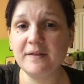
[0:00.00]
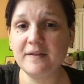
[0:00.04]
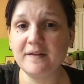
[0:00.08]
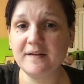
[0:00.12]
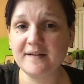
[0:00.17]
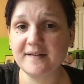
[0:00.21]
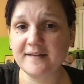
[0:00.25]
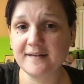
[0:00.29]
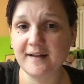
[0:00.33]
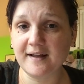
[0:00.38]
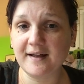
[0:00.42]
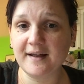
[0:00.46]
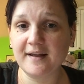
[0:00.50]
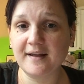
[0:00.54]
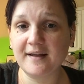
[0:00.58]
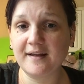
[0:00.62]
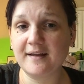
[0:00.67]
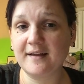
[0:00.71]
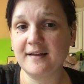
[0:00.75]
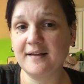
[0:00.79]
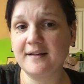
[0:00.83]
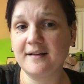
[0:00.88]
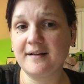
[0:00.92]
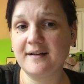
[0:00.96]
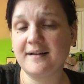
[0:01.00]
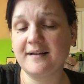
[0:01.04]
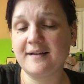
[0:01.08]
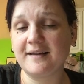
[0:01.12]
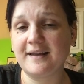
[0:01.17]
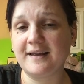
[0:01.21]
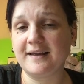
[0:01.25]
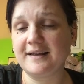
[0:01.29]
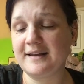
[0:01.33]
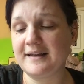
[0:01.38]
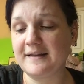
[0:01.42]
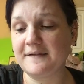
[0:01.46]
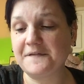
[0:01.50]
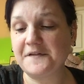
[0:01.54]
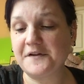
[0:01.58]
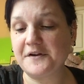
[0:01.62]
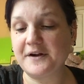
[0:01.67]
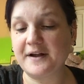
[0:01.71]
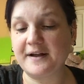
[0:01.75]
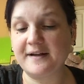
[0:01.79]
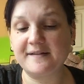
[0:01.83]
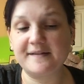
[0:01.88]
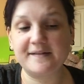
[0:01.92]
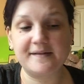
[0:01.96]
that this guy like gives you
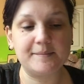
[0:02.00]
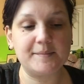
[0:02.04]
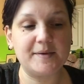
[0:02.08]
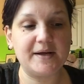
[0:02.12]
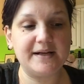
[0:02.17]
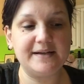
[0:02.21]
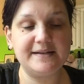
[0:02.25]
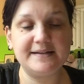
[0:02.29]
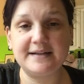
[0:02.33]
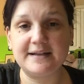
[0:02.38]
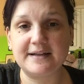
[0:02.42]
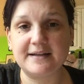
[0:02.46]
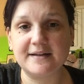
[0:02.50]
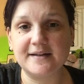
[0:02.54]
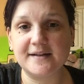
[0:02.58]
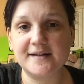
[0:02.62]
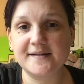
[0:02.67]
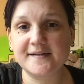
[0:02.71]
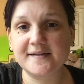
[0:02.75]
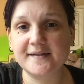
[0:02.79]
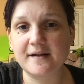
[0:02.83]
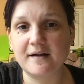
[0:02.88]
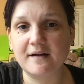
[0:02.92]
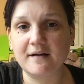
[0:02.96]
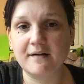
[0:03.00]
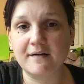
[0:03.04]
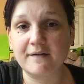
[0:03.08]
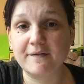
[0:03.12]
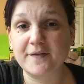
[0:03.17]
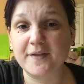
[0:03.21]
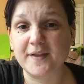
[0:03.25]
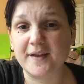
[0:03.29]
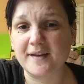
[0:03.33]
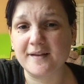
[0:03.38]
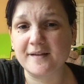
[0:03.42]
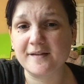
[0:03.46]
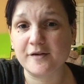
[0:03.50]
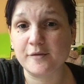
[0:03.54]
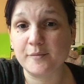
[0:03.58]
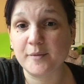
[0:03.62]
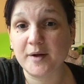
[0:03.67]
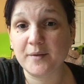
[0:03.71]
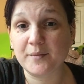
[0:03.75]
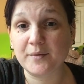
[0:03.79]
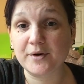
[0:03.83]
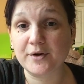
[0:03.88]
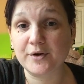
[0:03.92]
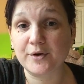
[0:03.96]
guys some ideas of things you
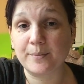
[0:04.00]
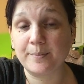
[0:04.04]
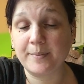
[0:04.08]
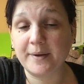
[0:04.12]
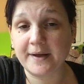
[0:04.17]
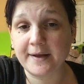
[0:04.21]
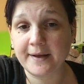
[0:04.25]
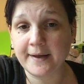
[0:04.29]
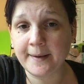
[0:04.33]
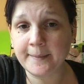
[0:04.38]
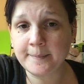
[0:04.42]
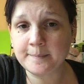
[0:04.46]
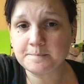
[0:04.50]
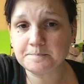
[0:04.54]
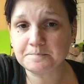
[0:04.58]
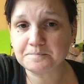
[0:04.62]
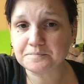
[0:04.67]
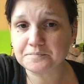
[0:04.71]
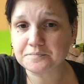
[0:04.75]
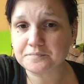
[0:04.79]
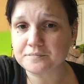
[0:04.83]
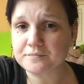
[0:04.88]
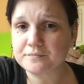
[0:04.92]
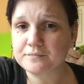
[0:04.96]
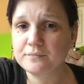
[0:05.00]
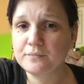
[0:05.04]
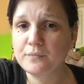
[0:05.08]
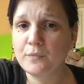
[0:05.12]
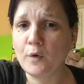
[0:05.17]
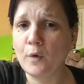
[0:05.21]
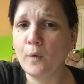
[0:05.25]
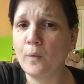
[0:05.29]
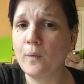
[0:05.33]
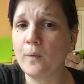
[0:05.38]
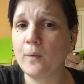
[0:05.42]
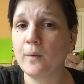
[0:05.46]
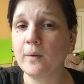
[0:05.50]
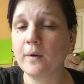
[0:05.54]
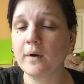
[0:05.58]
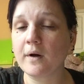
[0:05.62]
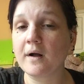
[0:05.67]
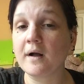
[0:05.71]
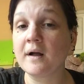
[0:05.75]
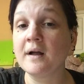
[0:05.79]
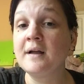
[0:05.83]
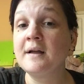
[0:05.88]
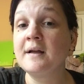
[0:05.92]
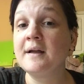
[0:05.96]
might want to go pick up,
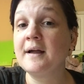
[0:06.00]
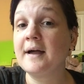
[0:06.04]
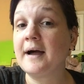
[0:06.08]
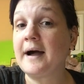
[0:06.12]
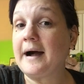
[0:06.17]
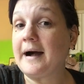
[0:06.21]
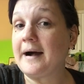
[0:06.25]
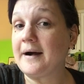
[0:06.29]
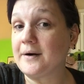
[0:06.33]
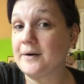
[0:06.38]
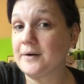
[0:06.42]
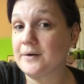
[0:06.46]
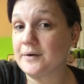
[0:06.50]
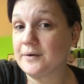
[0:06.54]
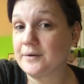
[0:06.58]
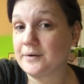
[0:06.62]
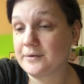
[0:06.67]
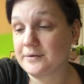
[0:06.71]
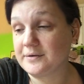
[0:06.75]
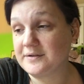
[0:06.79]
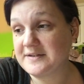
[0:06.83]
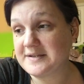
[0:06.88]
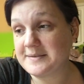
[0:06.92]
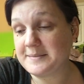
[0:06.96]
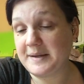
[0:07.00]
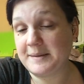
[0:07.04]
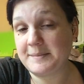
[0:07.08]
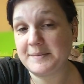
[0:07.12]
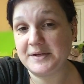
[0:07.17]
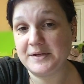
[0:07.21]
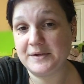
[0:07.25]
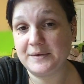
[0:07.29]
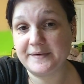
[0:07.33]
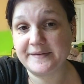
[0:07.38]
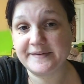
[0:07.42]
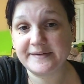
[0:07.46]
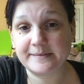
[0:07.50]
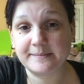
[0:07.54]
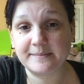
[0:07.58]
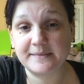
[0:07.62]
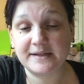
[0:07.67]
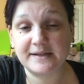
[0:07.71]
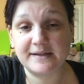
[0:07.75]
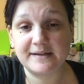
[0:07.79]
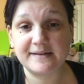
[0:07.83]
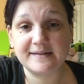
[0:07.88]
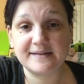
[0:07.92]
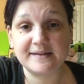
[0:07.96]
or how to maybe use some
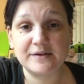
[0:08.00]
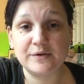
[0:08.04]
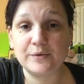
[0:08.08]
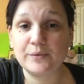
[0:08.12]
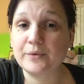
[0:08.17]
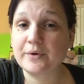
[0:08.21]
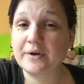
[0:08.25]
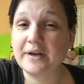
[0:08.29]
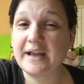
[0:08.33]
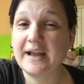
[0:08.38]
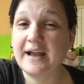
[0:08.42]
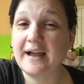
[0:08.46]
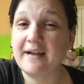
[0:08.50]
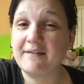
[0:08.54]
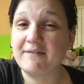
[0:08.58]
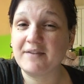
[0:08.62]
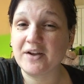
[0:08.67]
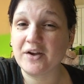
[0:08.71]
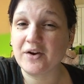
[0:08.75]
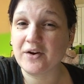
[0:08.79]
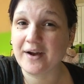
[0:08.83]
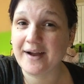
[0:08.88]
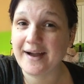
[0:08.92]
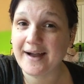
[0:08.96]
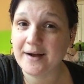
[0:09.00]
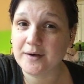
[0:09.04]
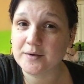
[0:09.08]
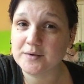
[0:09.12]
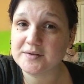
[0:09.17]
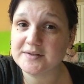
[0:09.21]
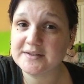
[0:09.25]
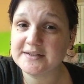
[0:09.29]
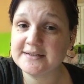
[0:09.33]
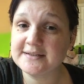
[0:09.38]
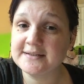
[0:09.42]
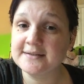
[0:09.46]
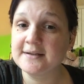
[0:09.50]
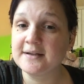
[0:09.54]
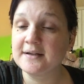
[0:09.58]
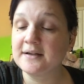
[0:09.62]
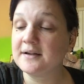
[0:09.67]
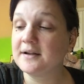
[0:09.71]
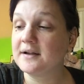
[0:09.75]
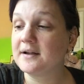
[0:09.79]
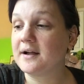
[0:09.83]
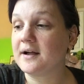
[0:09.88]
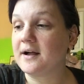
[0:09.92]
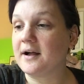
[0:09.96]
things that you already have at your house,
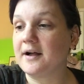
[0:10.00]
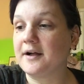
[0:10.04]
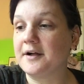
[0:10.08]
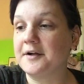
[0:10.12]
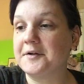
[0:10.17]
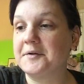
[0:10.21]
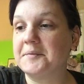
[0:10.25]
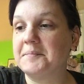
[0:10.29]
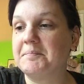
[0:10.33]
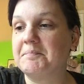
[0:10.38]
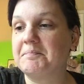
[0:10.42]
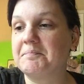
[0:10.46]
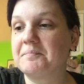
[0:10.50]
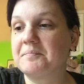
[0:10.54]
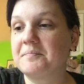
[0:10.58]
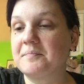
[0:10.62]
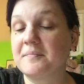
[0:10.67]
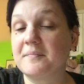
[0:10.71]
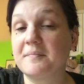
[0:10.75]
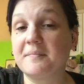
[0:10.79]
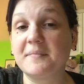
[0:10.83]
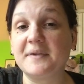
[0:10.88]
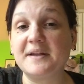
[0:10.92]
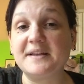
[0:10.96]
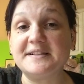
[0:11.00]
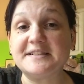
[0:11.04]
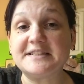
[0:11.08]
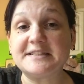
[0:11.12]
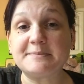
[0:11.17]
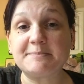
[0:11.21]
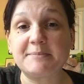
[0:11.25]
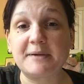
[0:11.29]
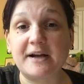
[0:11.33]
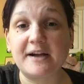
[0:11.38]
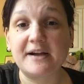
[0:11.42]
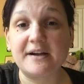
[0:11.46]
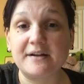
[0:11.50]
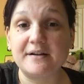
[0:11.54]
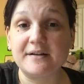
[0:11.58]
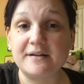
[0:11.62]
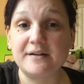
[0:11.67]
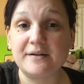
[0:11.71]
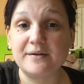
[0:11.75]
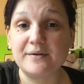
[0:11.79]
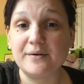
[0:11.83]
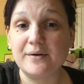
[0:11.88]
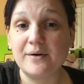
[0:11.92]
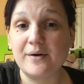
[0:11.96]
inspire
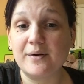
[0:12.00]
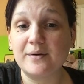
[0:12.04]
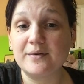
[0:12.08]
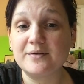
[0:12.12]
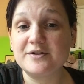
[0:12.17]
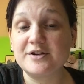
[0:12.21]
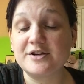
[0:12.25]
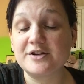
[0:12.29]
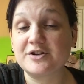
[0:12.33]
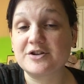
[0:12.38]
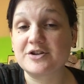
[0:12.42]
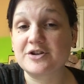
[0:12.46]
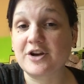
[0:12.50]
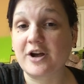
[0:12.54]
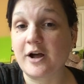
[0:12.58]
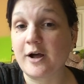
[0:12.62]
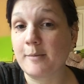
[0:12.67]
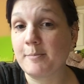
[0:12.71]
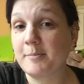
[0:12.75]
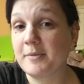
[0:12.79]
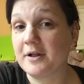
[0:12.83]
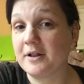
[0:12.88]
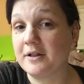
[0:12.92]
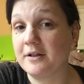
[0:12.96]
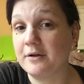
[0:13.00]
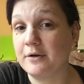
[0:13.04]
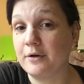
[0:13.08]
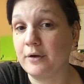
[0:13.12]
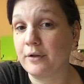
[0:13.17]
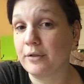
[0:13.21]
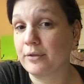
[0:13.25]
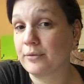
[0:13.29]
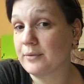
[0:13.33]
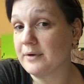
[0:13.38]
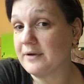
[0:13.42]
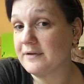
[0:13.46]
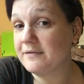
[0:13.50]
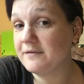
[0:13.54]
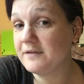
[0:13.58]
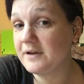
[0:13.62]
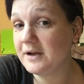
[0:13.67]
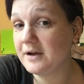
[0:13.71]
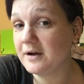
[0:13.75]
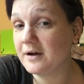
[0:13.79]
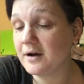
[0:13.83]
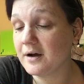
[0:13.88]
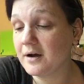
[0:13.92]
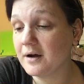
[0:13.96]
you to shop a little
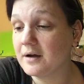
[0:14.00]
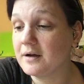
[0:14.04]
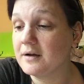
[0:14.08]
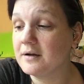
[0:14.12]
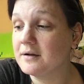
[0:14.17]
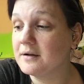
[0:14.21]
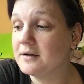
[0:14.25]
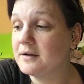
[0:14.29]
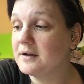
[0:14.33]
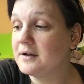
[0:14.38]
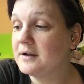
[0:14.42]
thriftier.